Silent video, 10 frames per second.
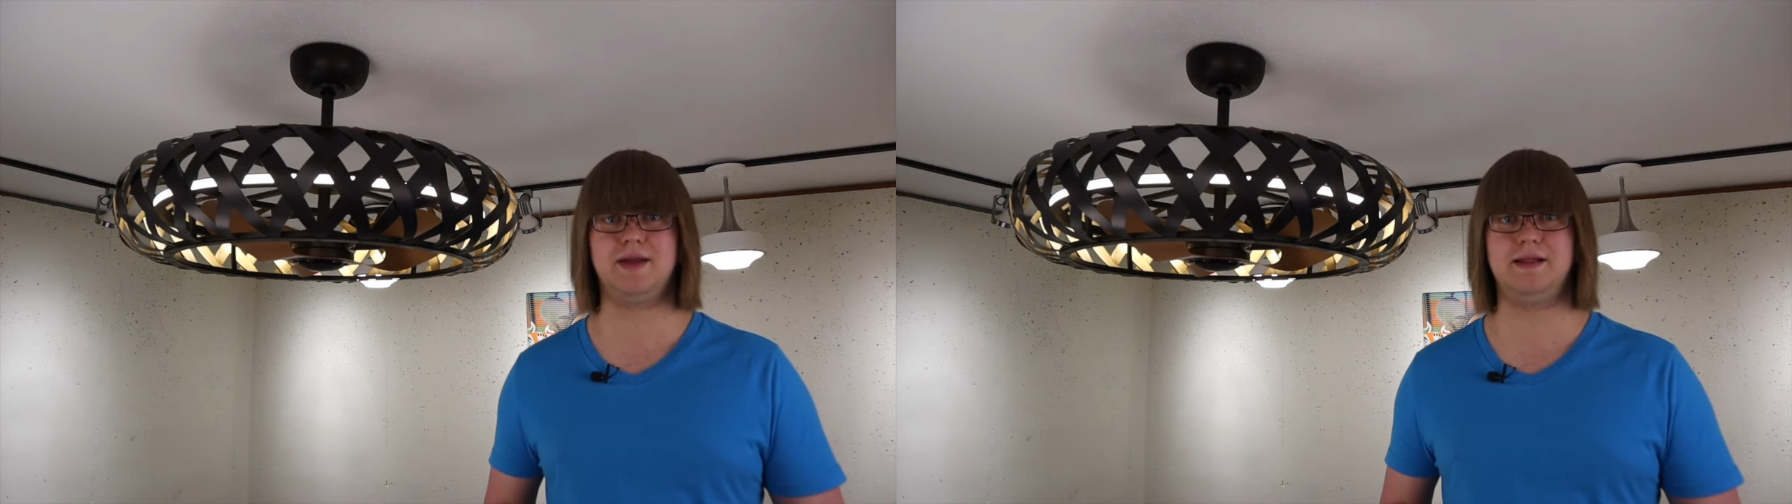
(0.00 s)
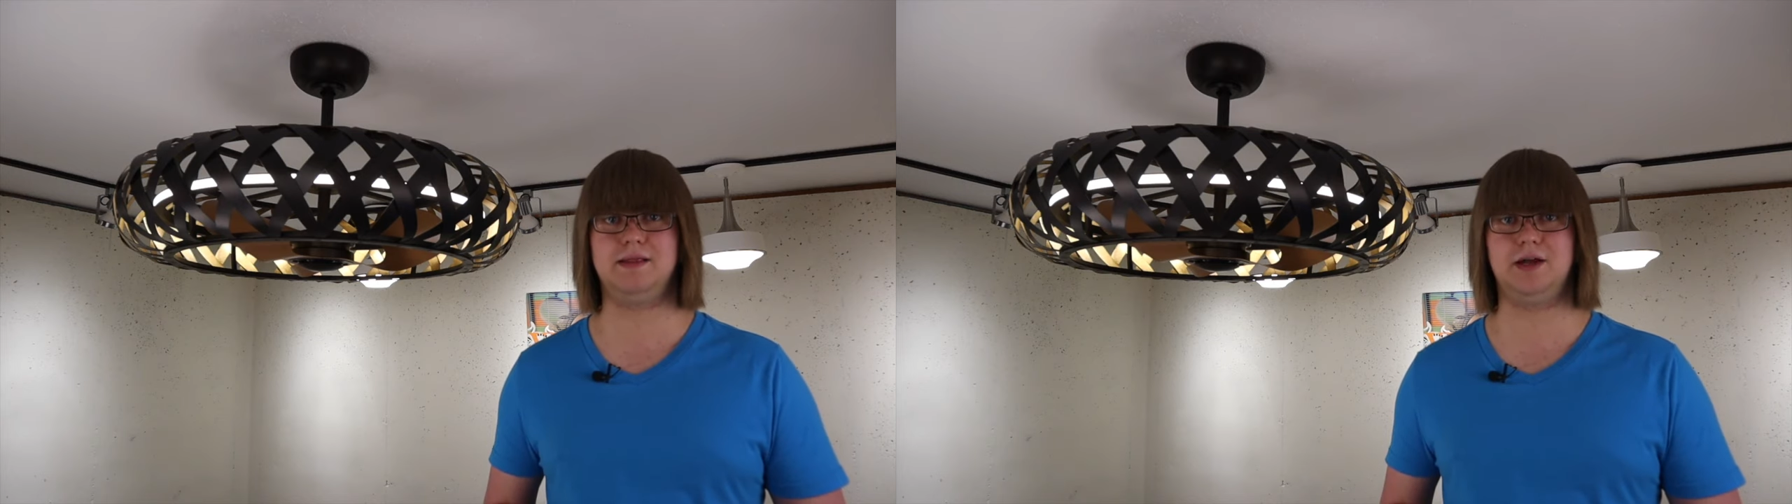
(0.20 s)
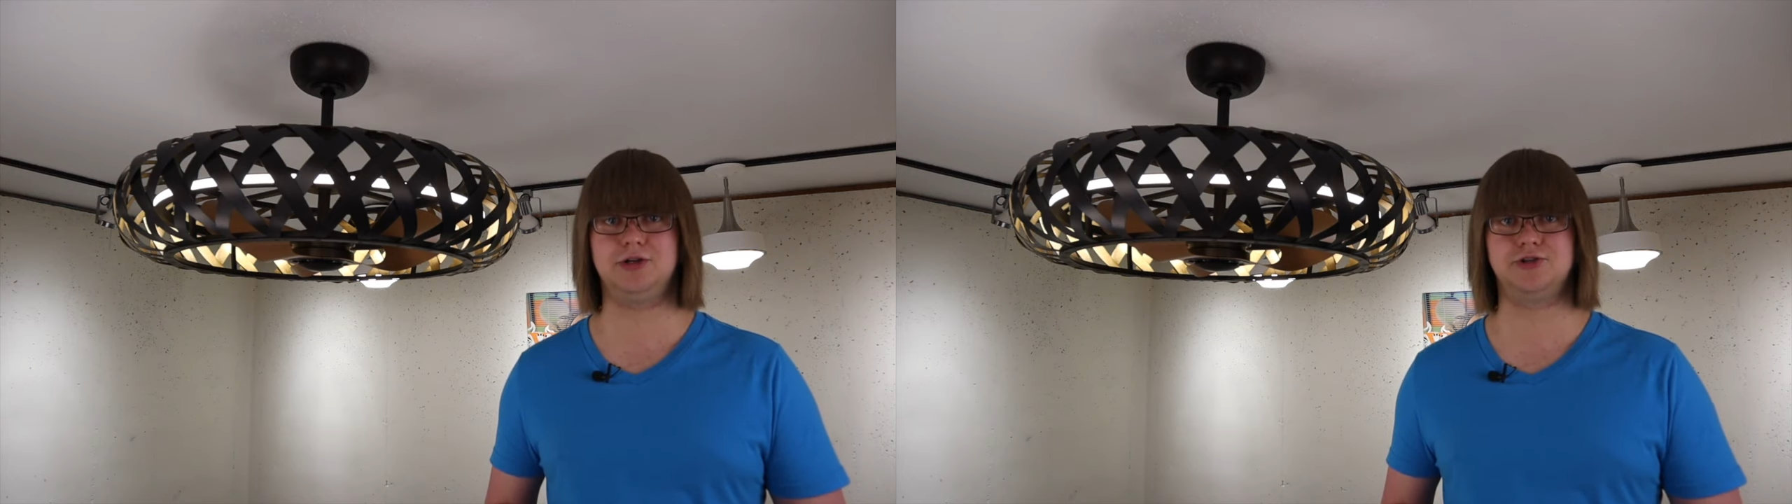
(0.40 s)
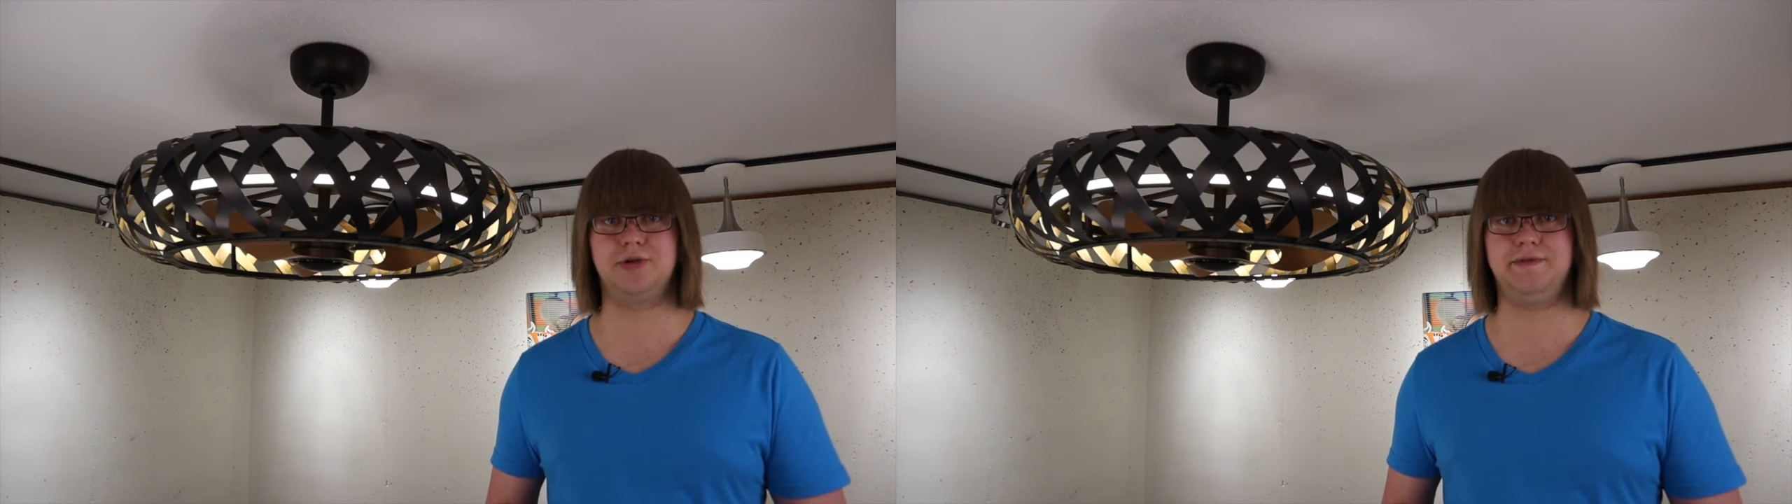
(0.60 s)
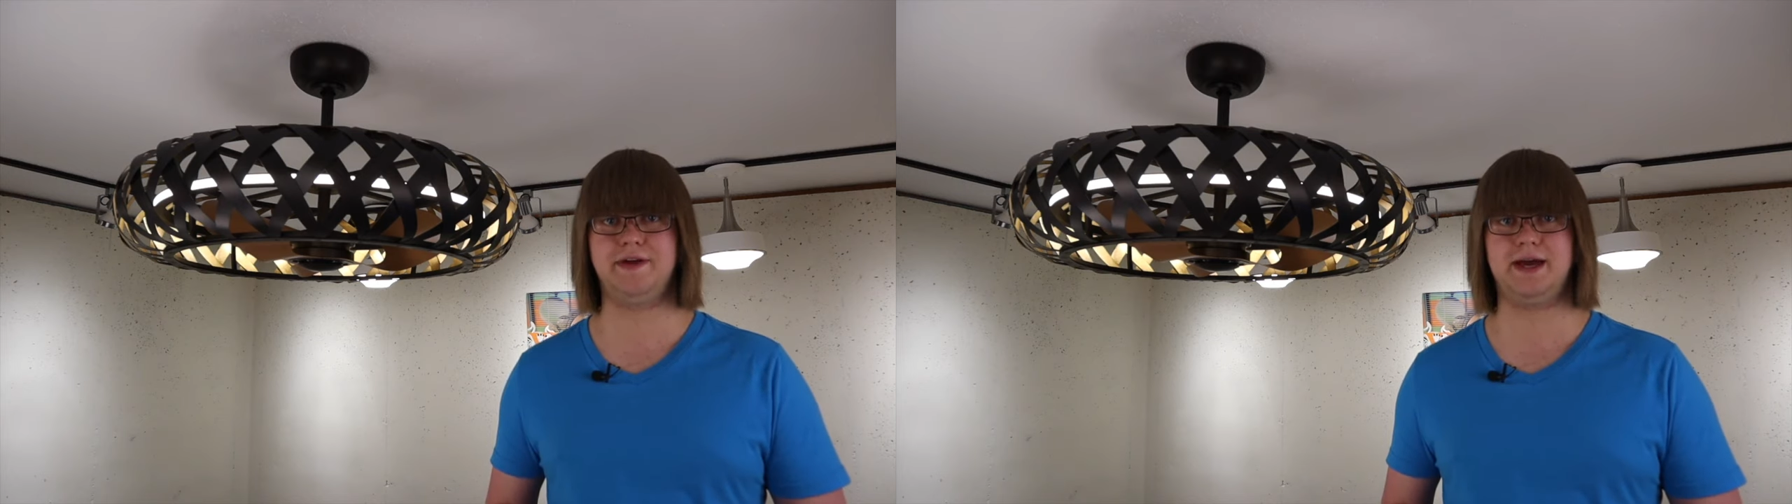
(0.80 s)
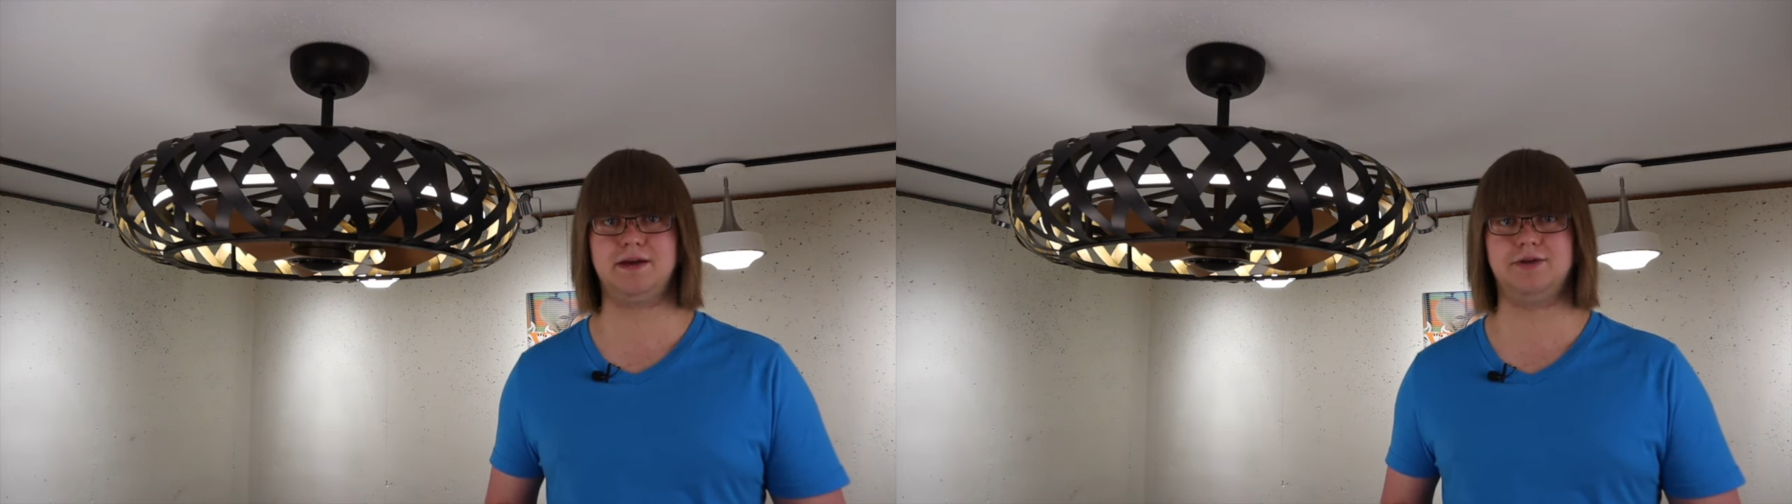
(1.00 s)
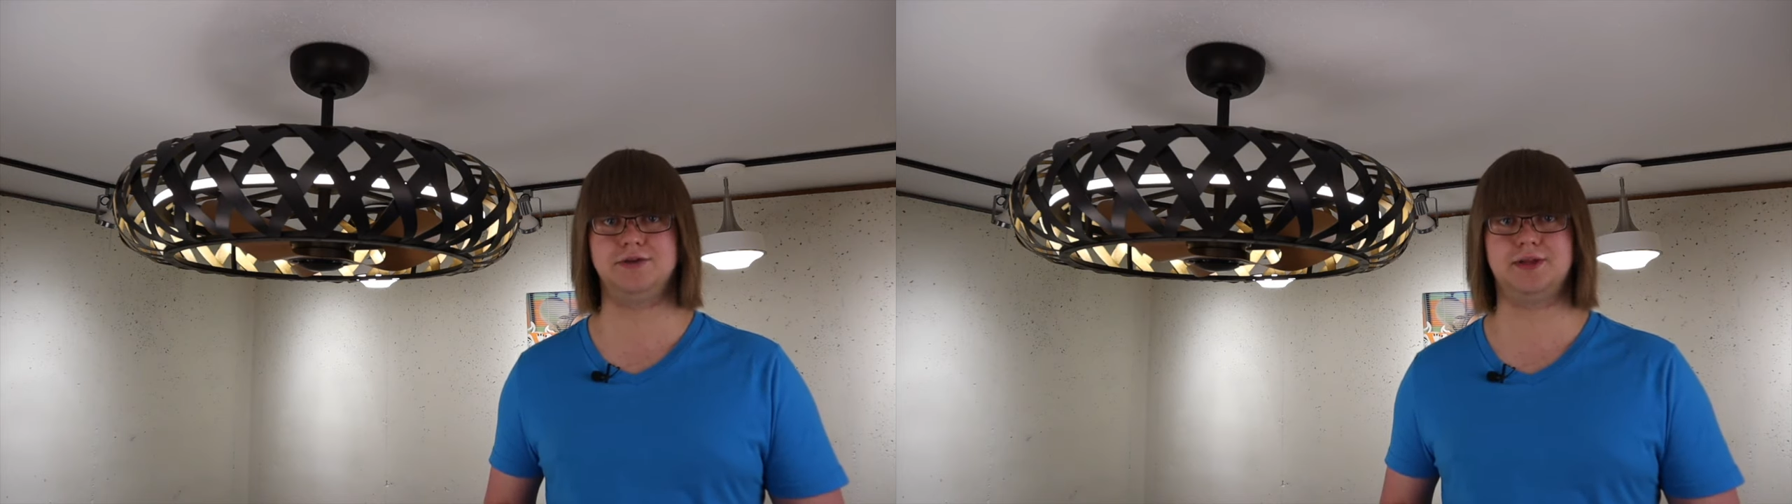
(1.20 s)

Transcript: that luxury factor